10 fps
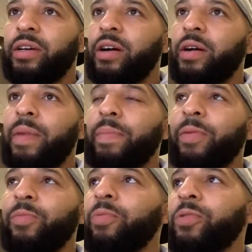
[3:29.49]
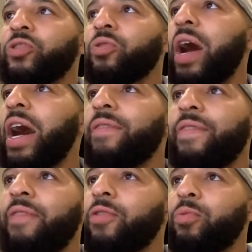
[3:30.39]
I mean, we would drive
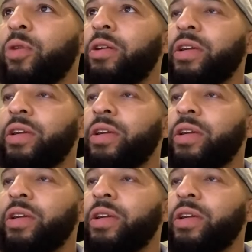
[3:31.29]
everywhere.